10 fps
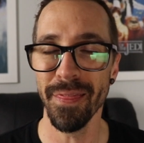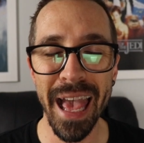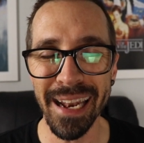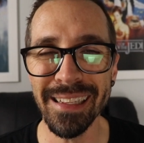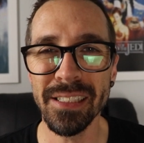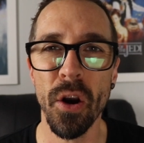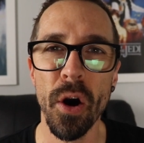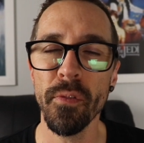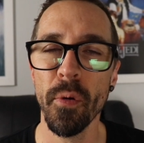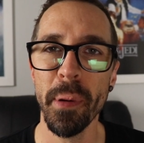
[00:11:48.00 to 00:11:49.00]
That is
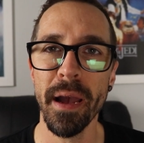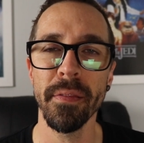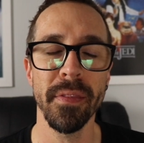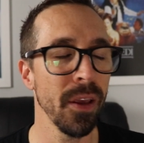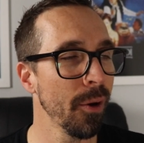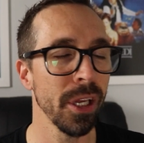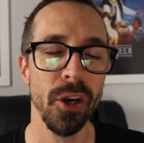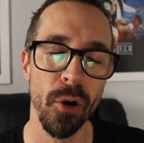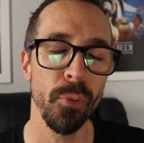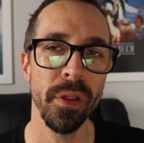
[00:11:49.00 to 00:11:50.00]
kind of about the only
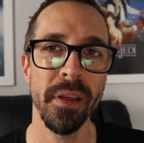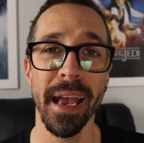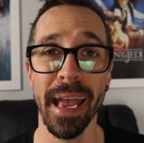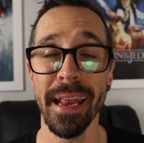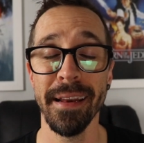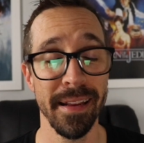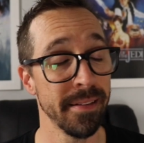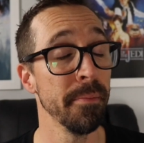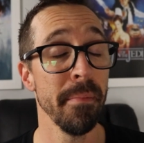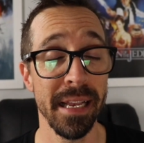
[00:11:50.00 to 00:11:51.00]
con with it, and
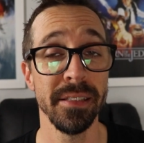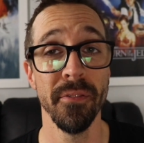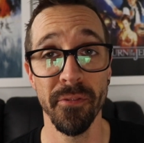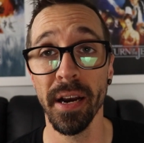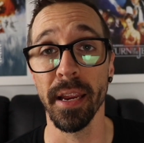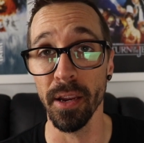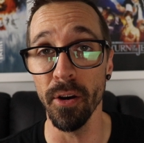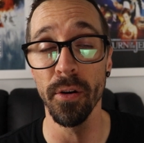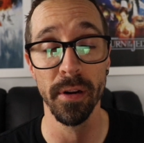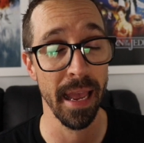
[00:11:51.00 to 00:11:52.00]
it's a massive fucking
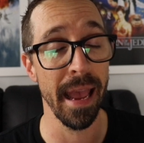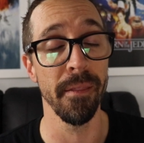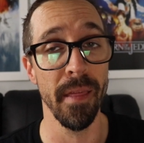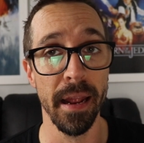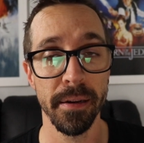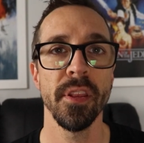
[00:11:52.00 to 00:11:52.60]
con at that.